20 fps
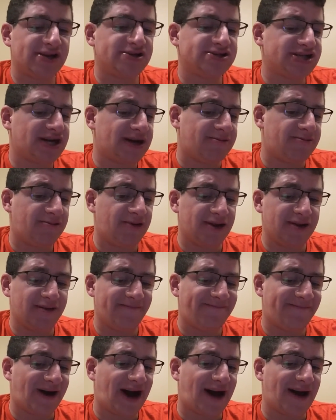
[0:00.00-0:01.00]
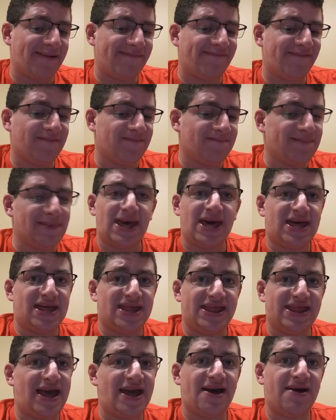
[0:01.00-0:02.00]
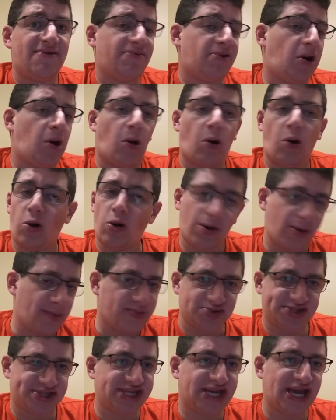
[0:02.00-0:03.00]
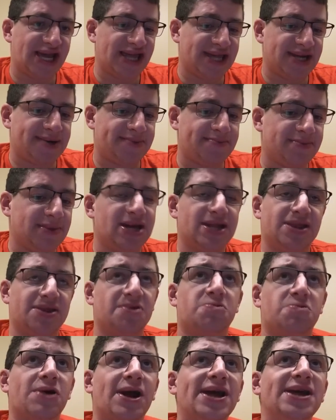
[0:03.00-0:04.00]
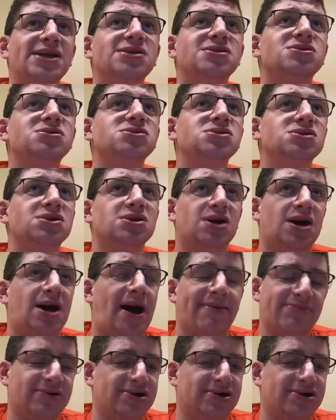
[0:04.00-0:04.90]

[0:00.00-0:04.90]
They have a horrible stadium. I'm glad the Raiders are moving,